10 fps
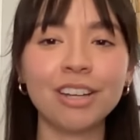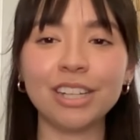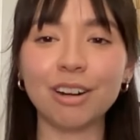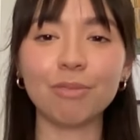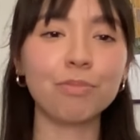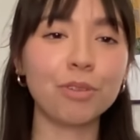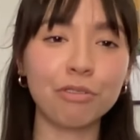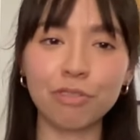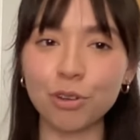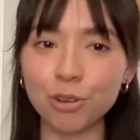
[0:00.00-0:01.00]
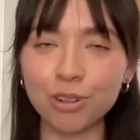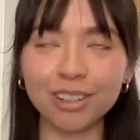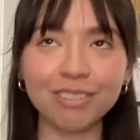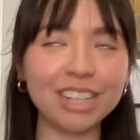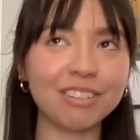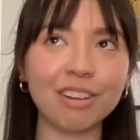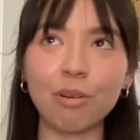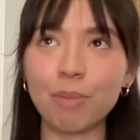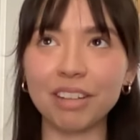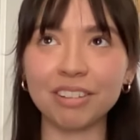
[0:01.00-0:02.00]
the food is
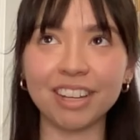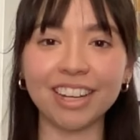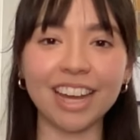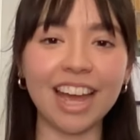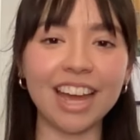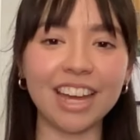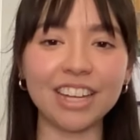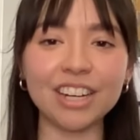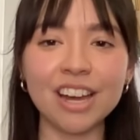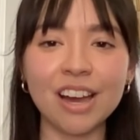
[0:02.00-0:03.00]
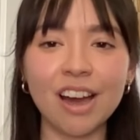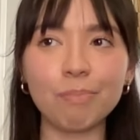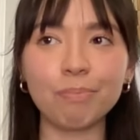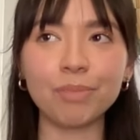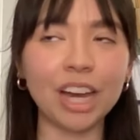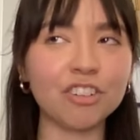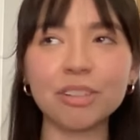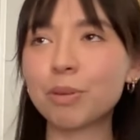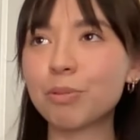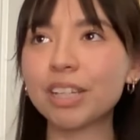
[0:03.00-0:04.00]
so amazing. And yeah,
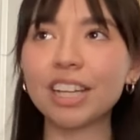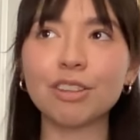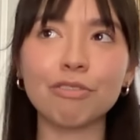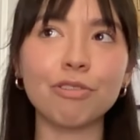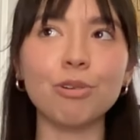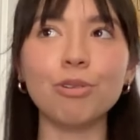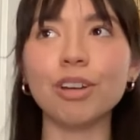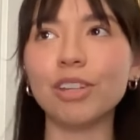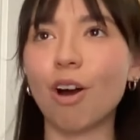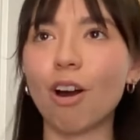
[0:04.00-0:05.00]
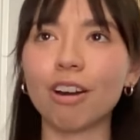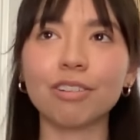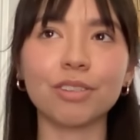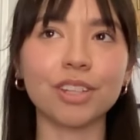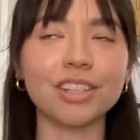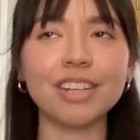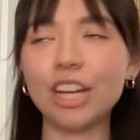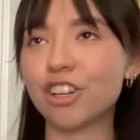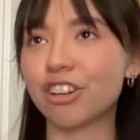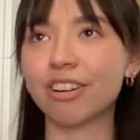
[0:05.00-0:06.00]
just between like the food, the art, the
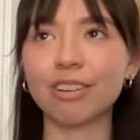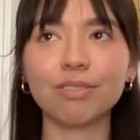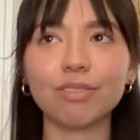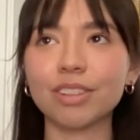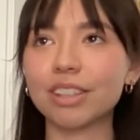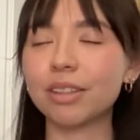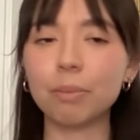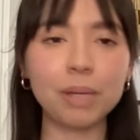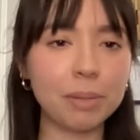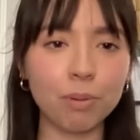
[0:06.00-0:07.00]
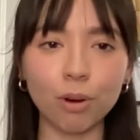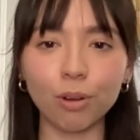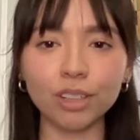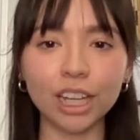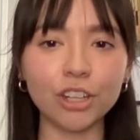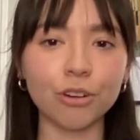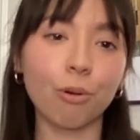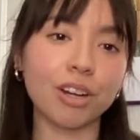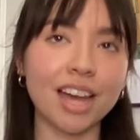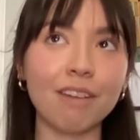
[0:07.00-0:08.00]
nature, the people, like you're
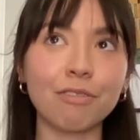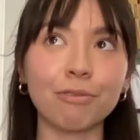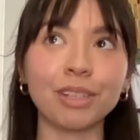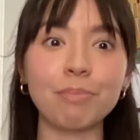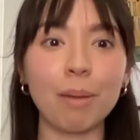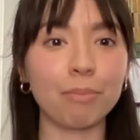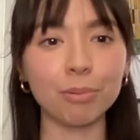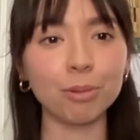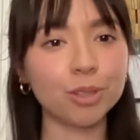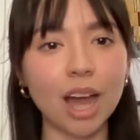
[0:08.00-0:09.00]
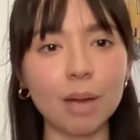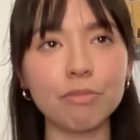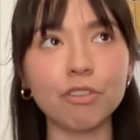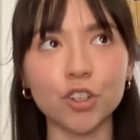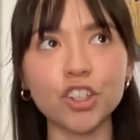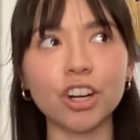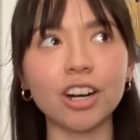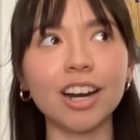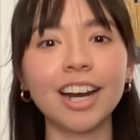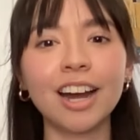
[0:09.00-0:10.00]
going to have a really memorable time for
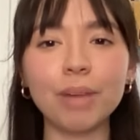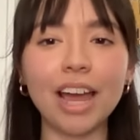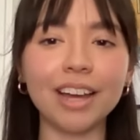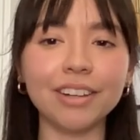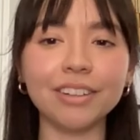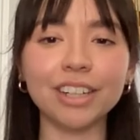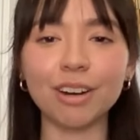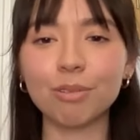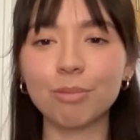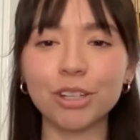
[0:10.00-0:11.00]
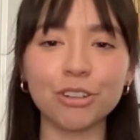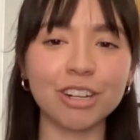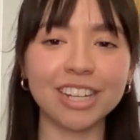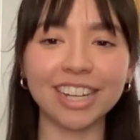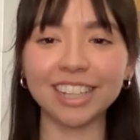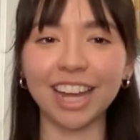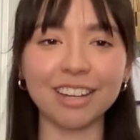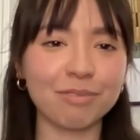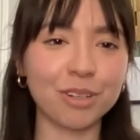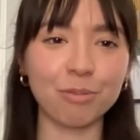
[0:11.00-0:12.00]
sure. And, when you're drinking
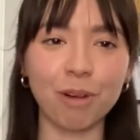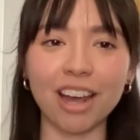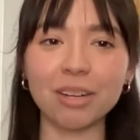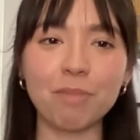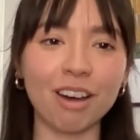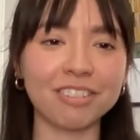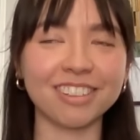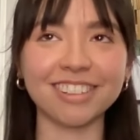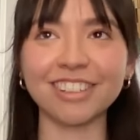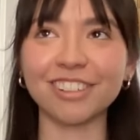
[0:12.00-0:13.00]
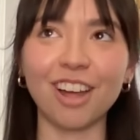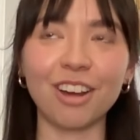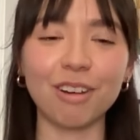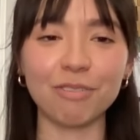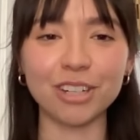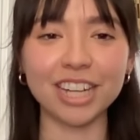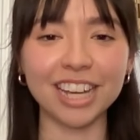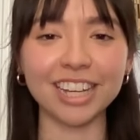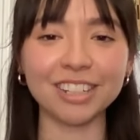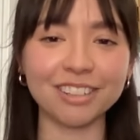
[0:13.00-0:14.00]
like good wine and pasta and gelato every
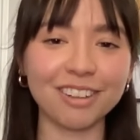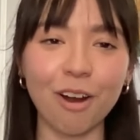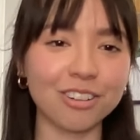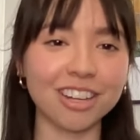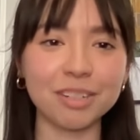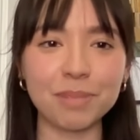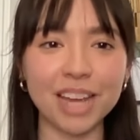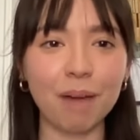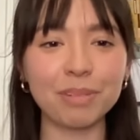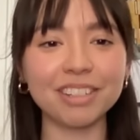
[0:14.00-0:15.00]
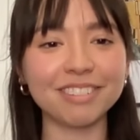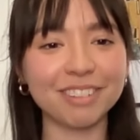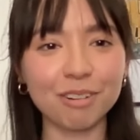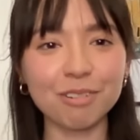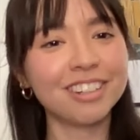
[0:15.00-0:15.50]
day, it's hard not to be happy. So,